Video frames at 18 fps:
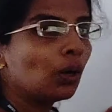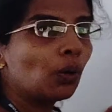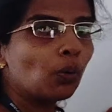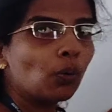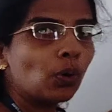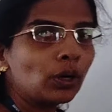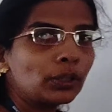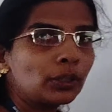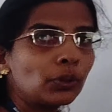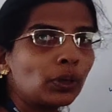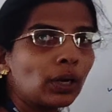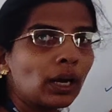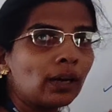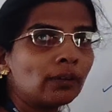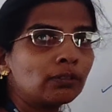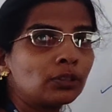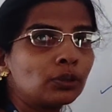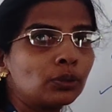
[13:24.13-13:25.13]
What you
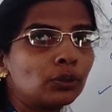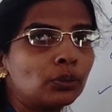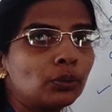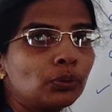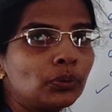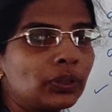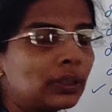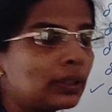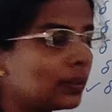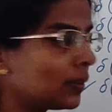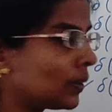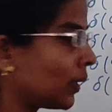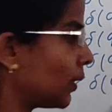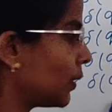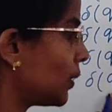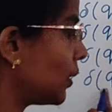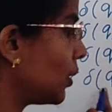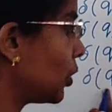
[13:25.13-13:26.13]
have to do with this
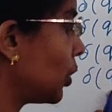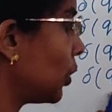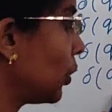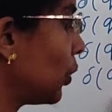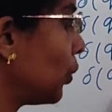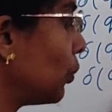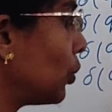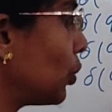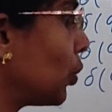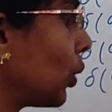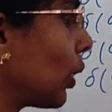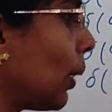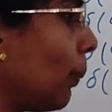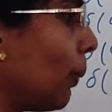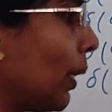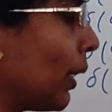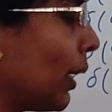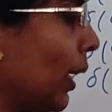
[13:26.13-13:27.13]
transition Q2
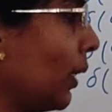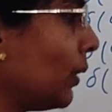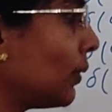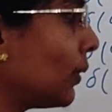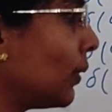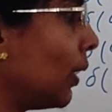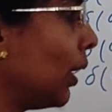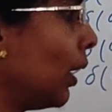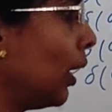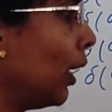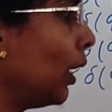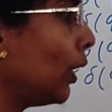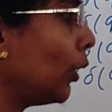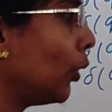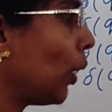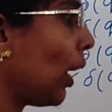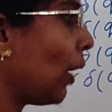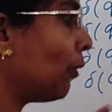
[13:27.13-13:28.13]
comma x,
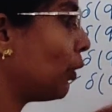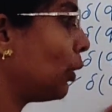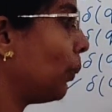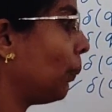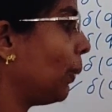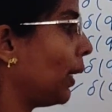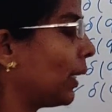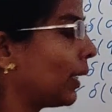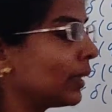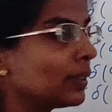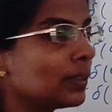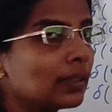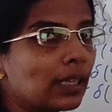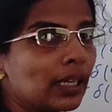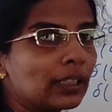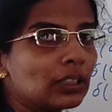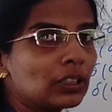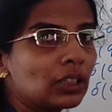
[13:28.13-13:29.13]
you have to make a
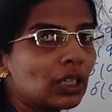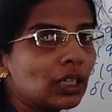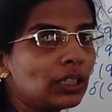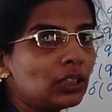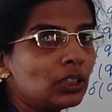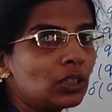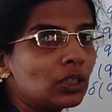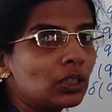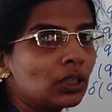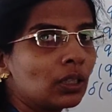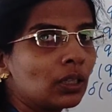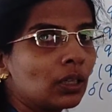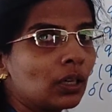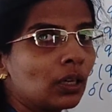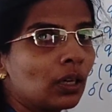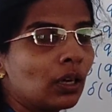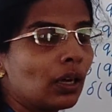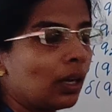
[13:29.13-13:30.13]
state change,
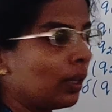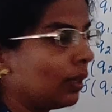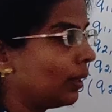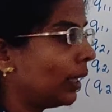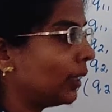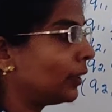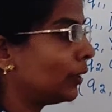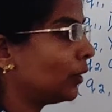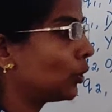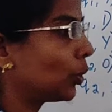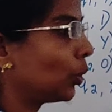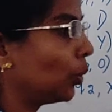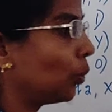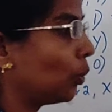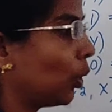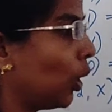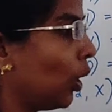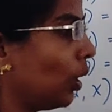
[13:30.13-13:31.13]
that is
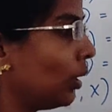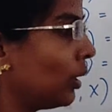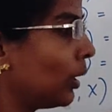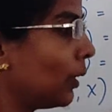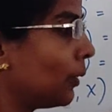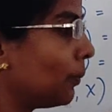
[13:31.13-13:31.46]
Q0.